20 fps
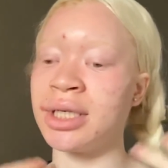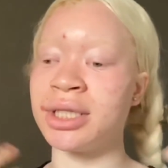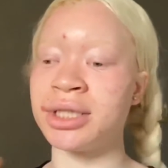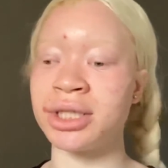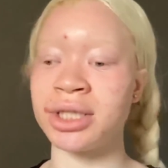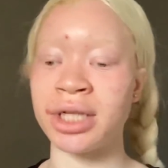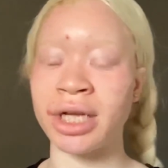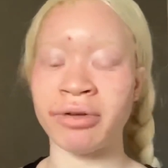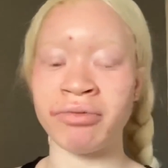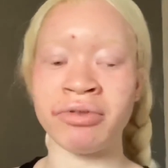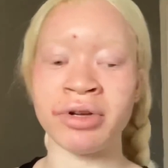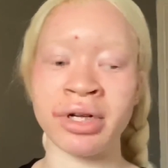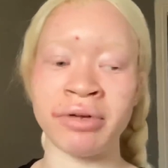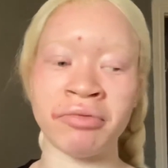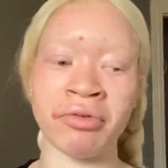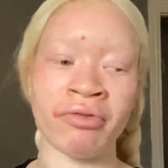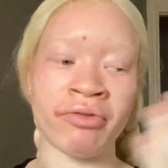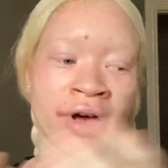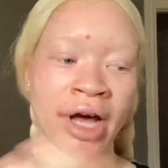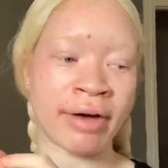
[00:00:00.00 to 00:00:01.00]
She left it in for
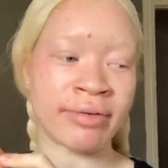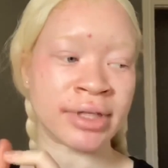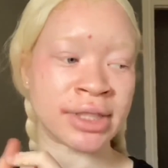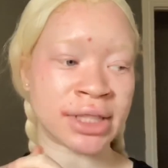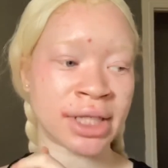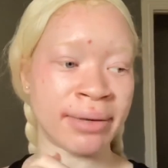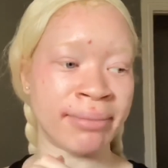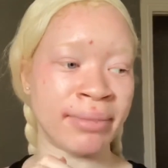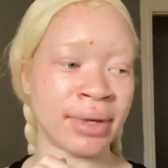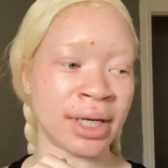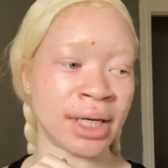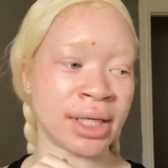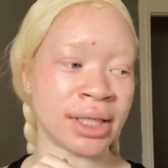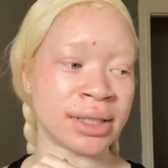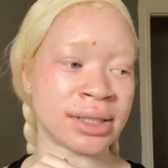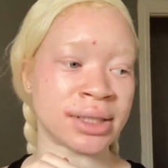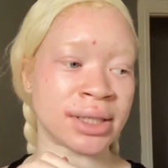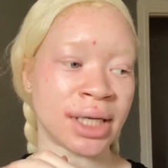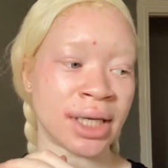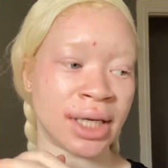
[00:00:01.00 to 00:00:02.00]
5 to 10
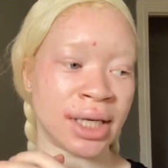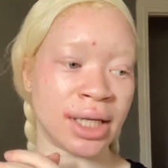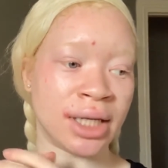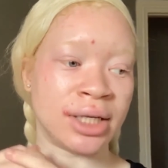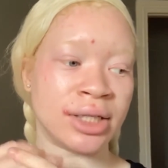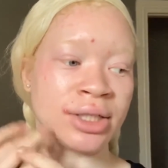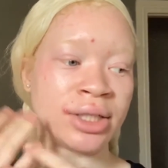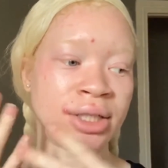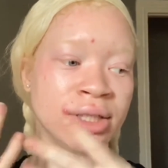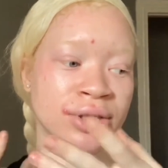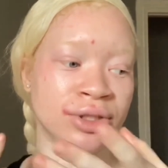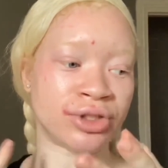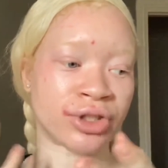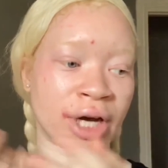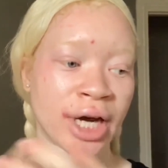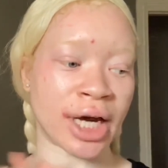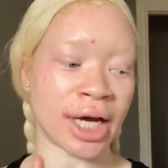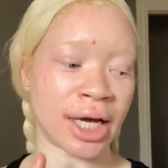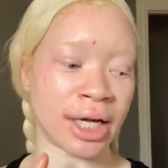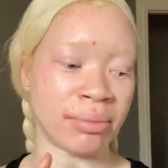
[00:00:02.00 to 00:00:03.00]
minutes and
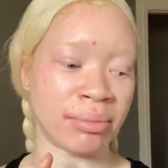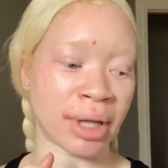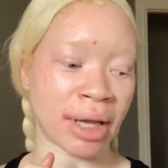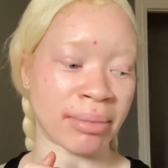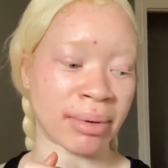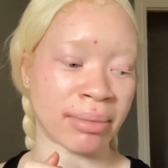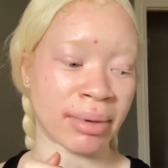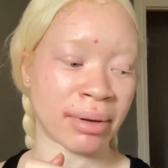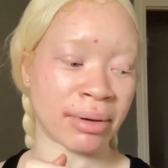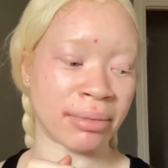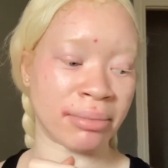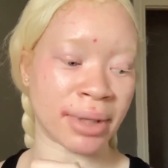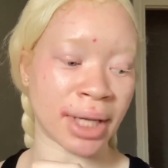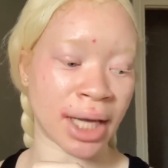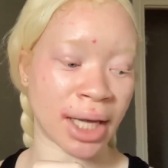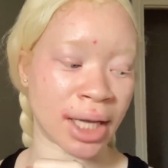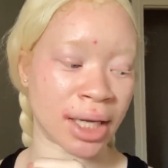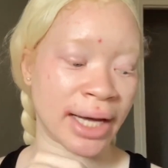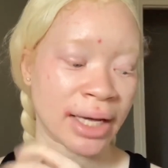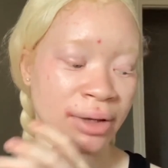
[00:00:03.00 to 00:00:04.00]
dried, blah, blah, blah, blah.
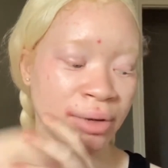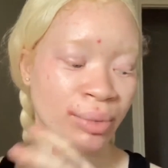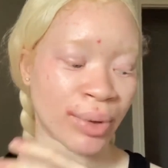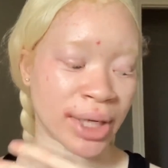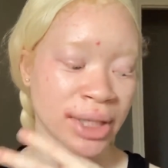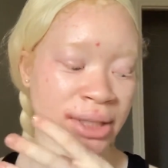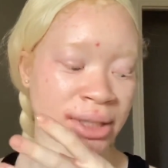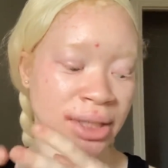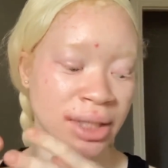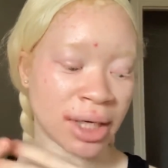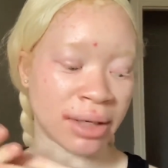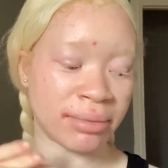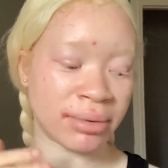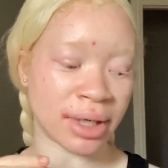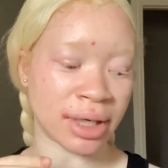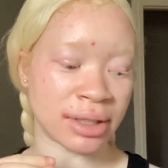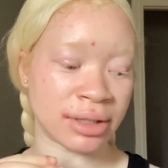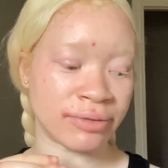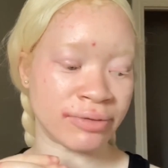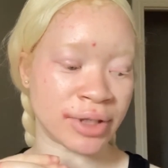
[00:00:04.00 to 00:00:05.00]
I watched a couple
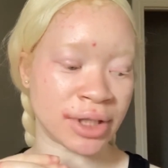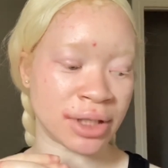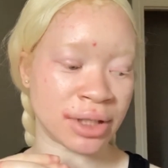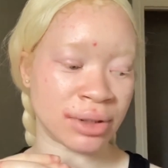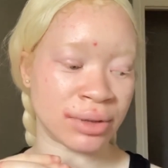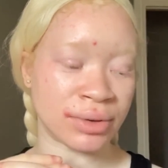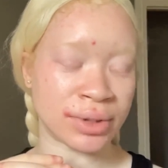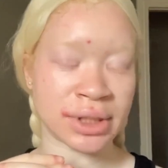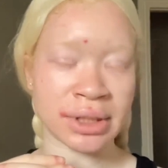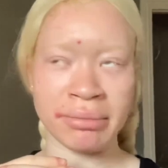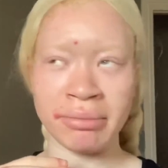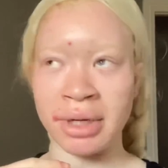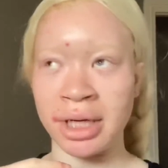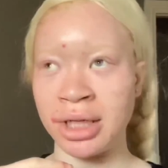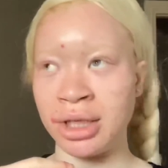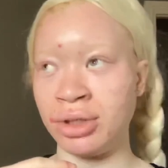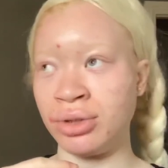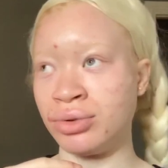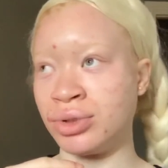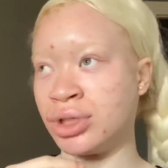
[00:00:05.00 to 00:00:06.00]
other videos. Somebody
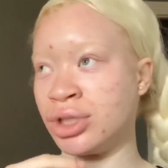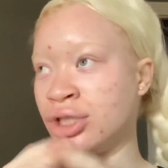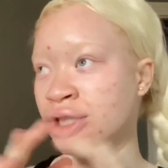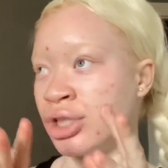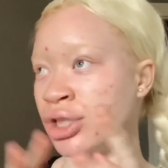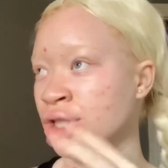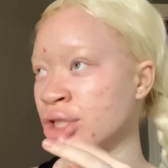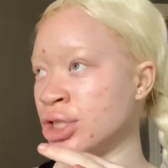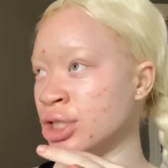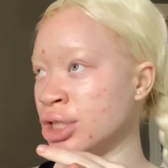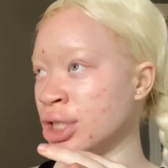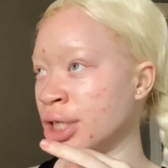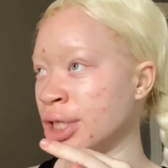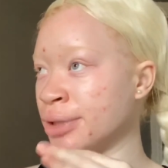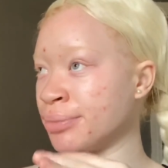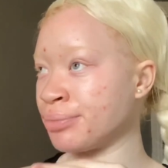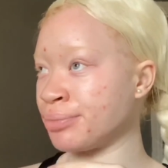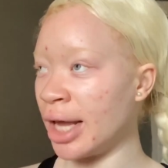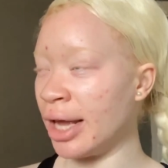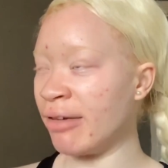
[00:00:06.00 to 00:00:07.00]
used detergent
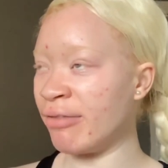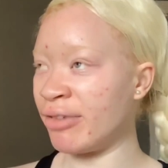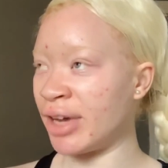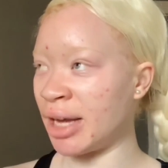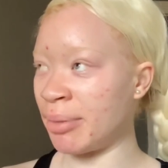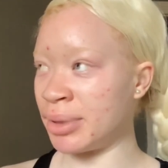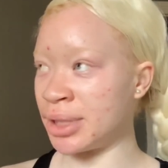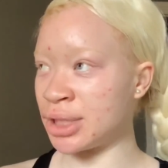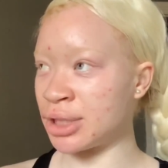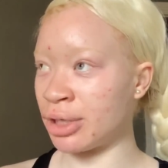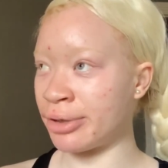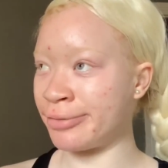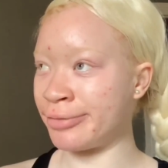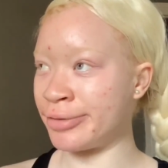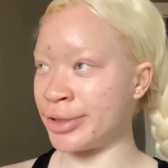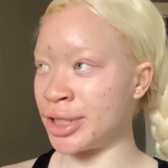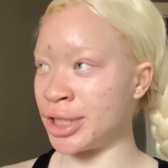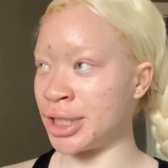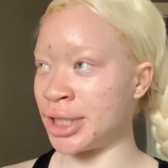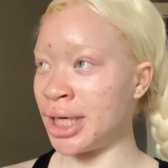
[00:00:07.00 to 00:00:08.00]
and fabric
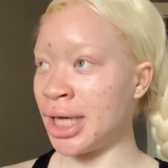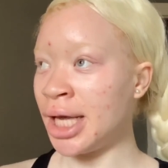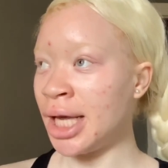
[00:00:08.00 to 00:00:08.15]
softener.